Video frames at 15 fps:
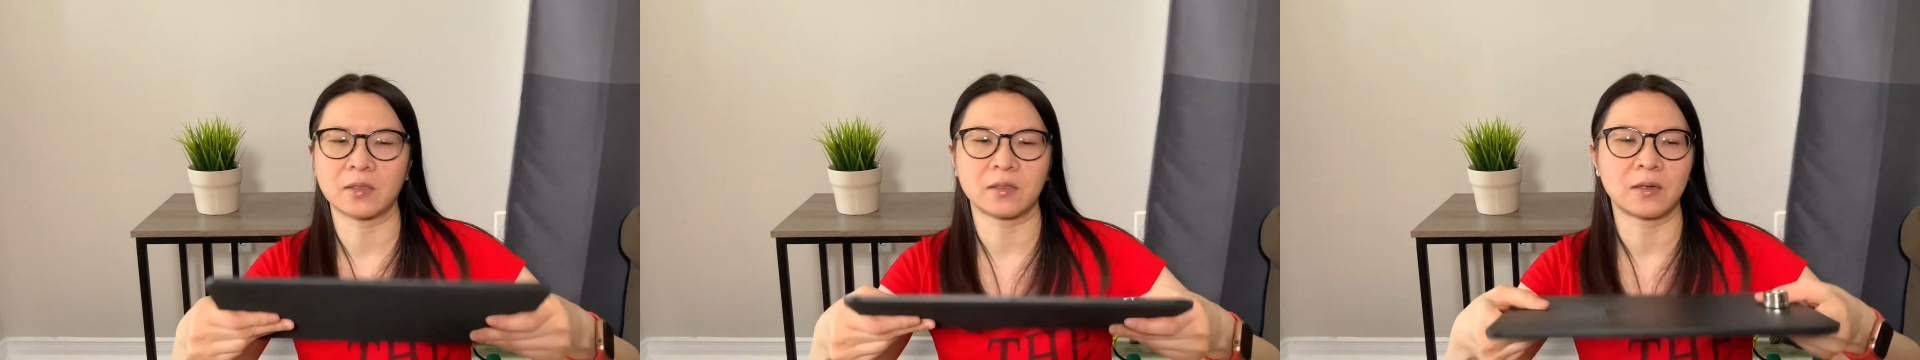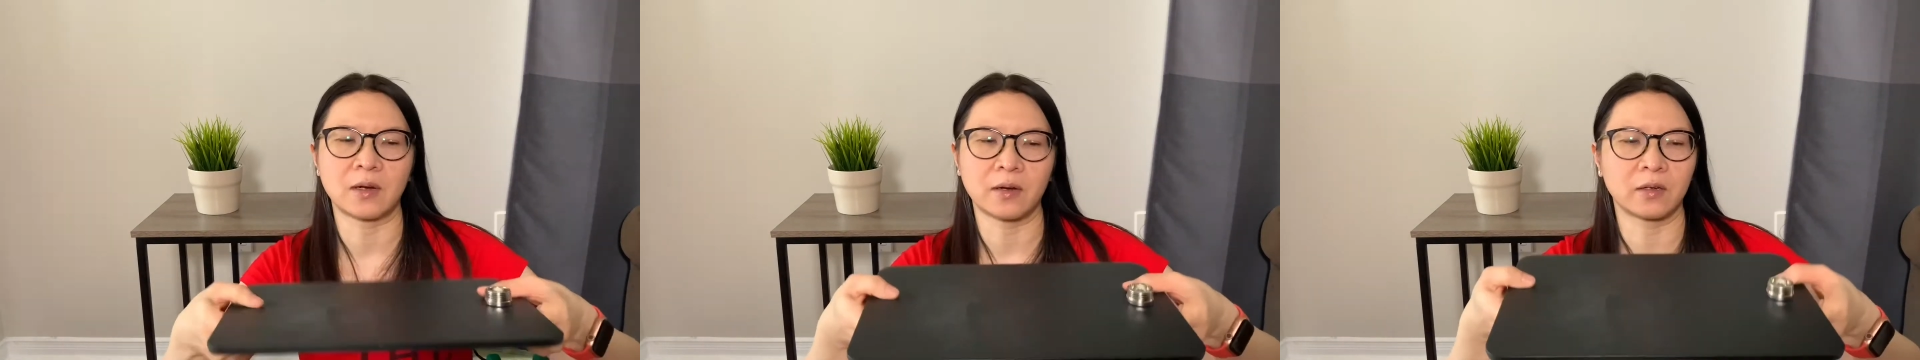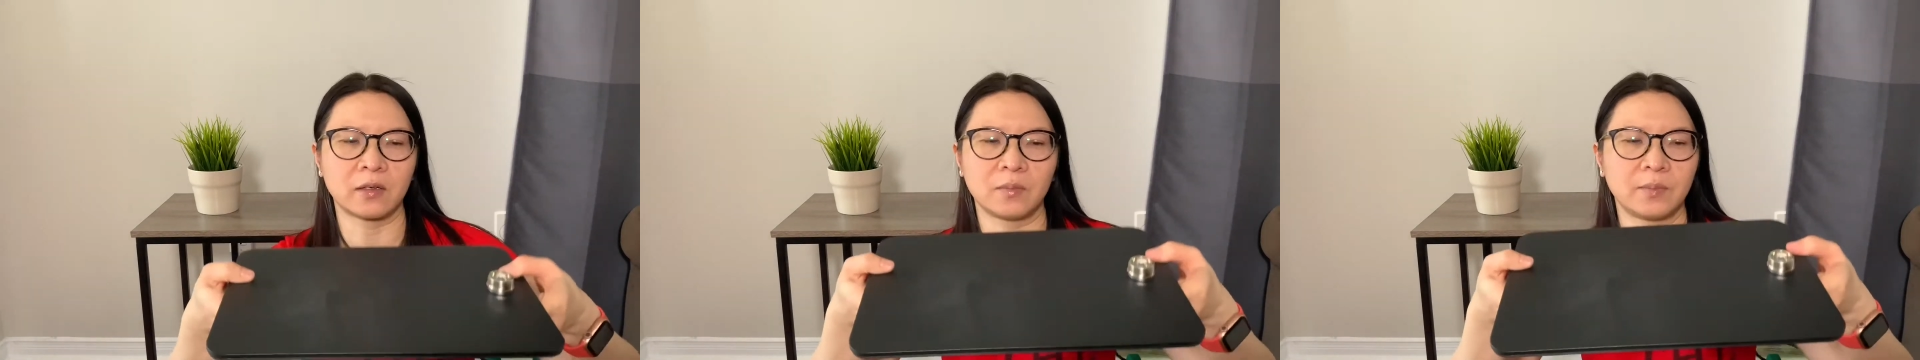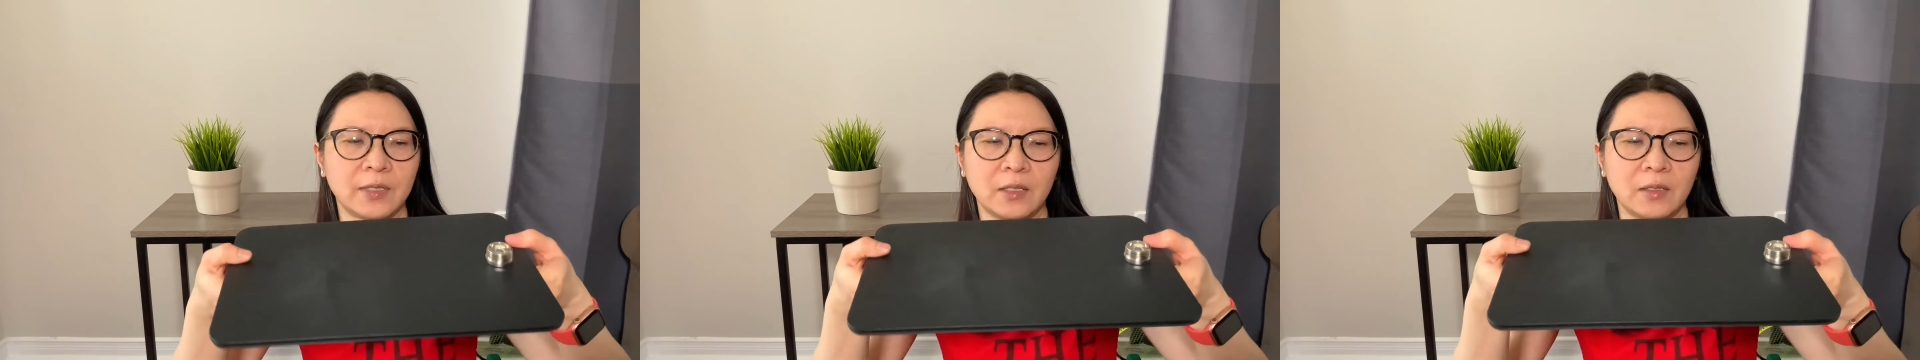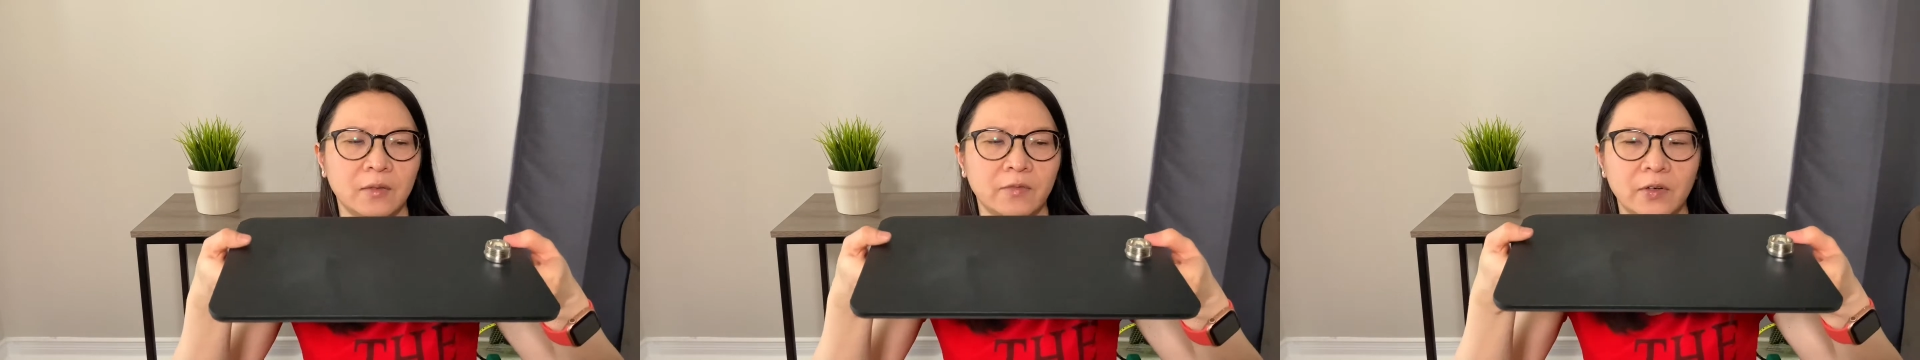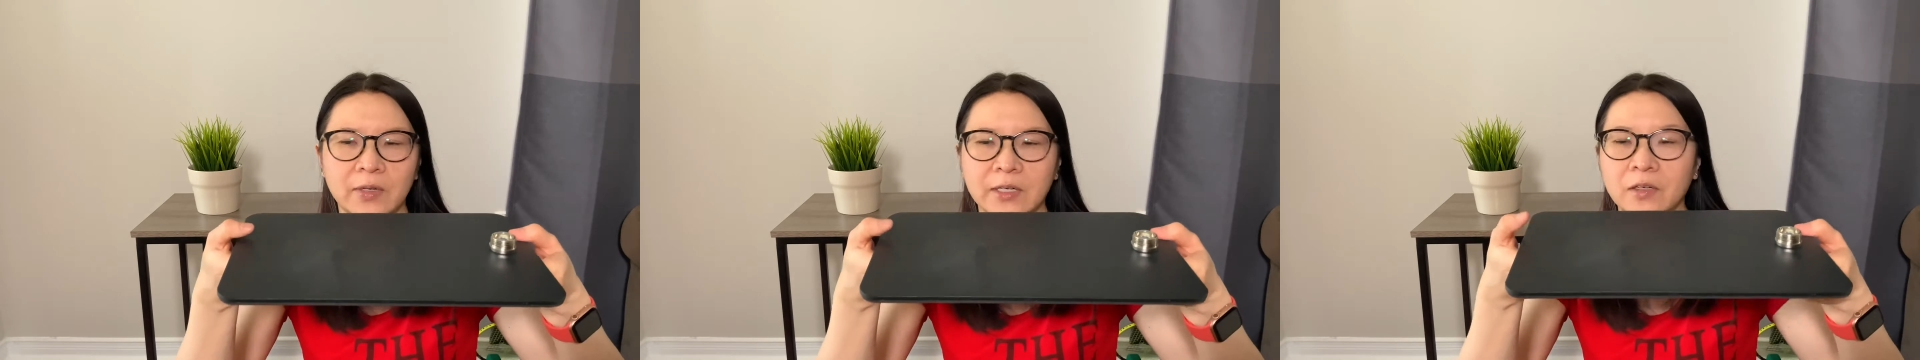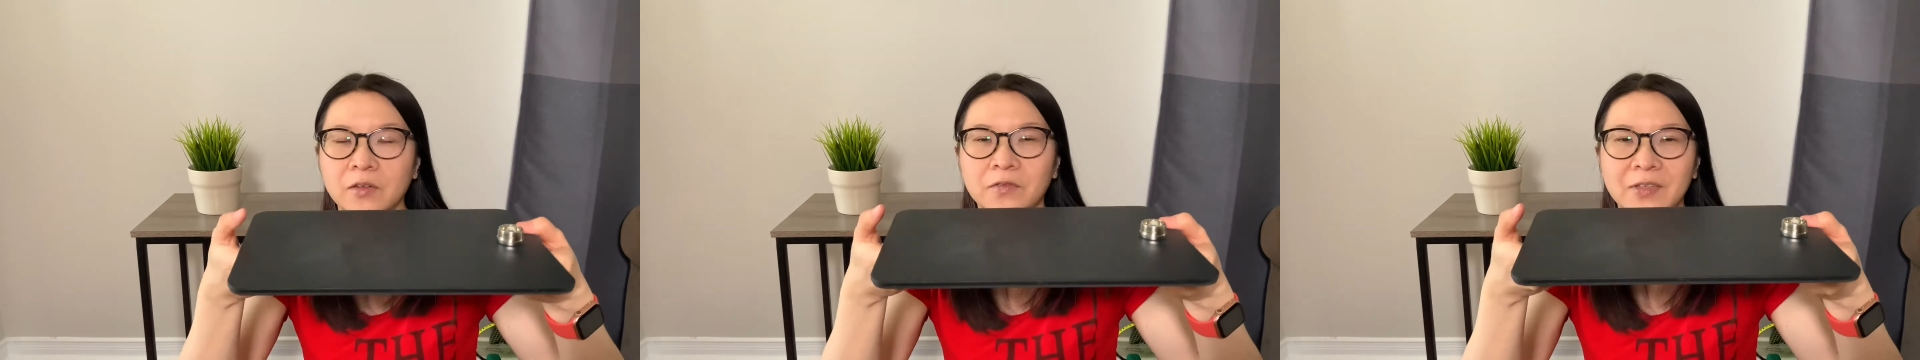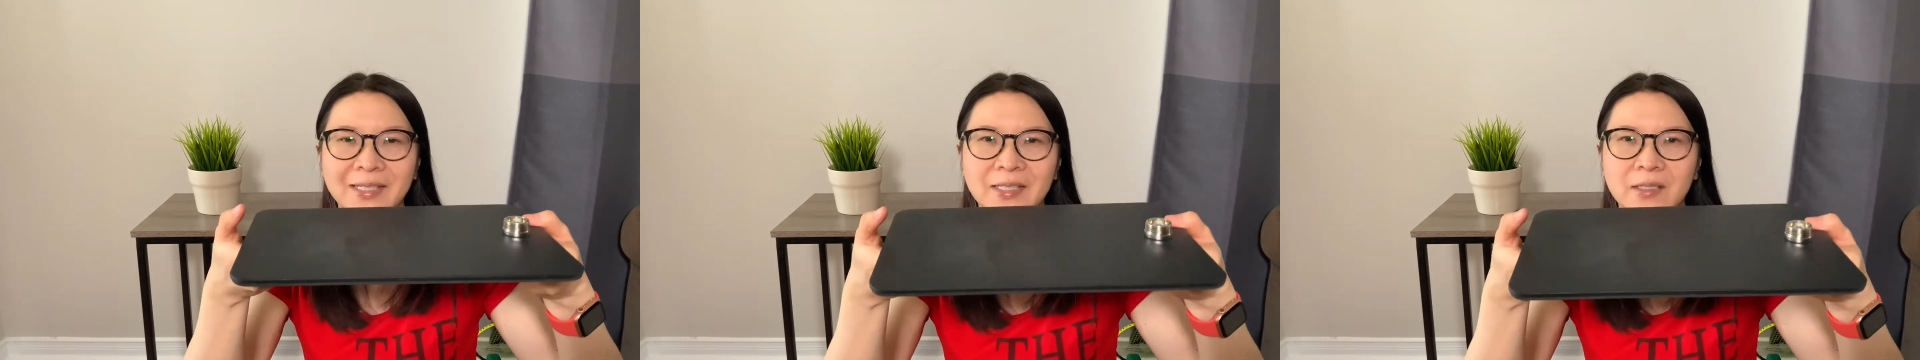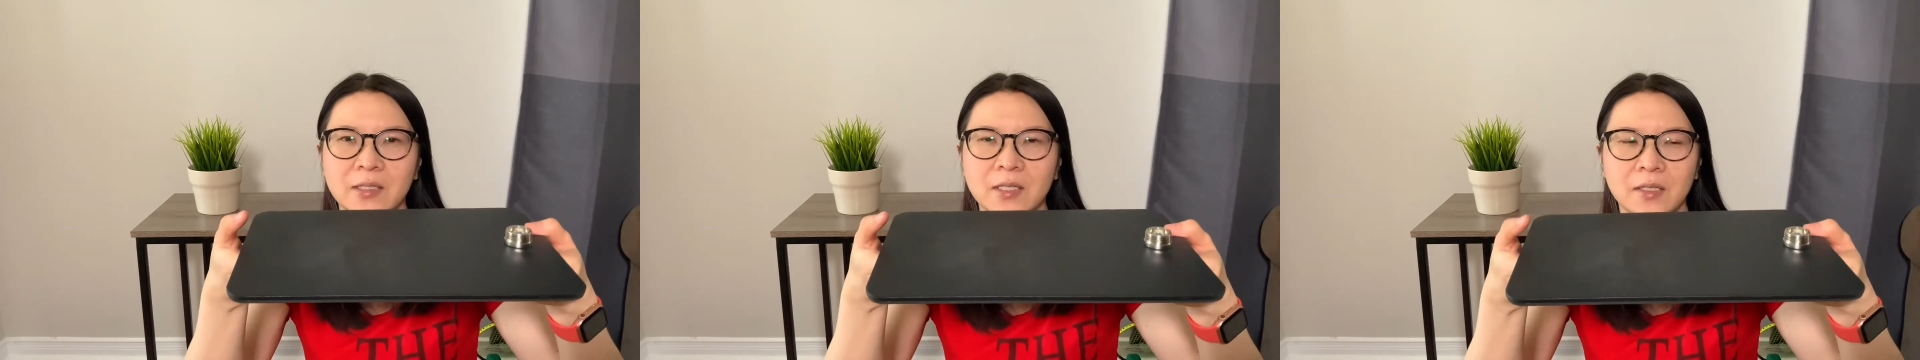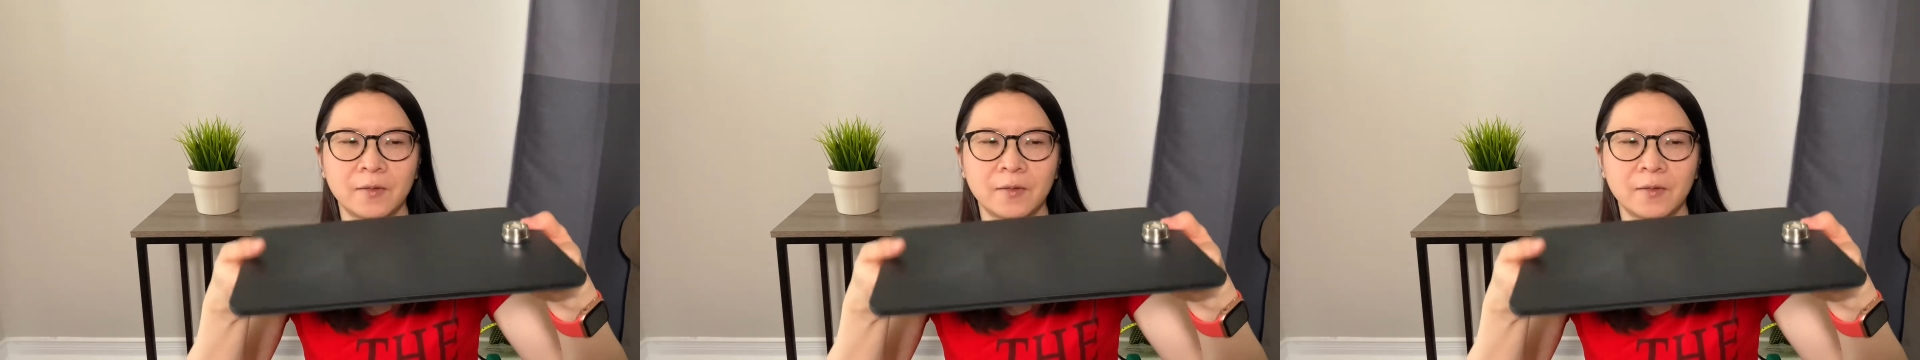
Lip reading: it's not going to be very convenient.